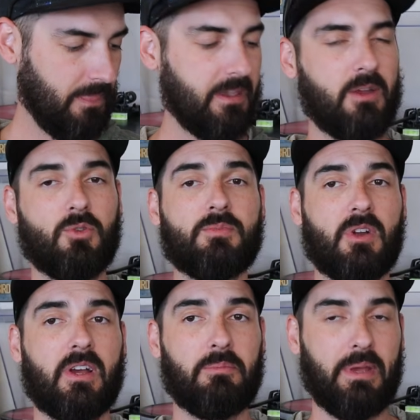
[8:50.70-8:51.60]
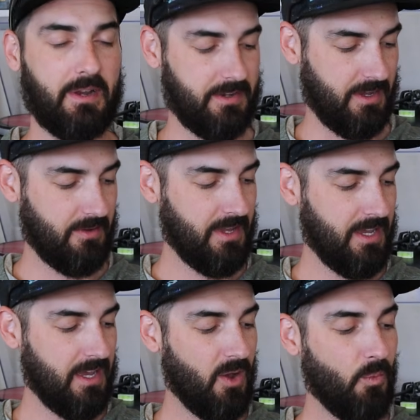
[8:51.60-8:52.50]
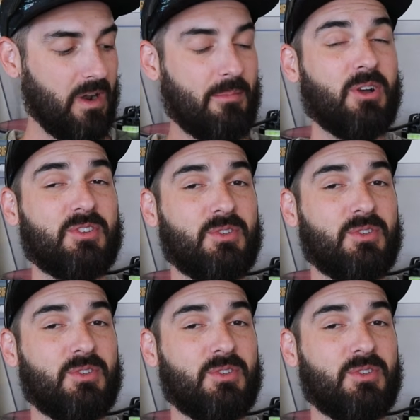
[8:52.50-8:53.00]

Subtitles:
Okay, rooms are unpaired now. What I'm also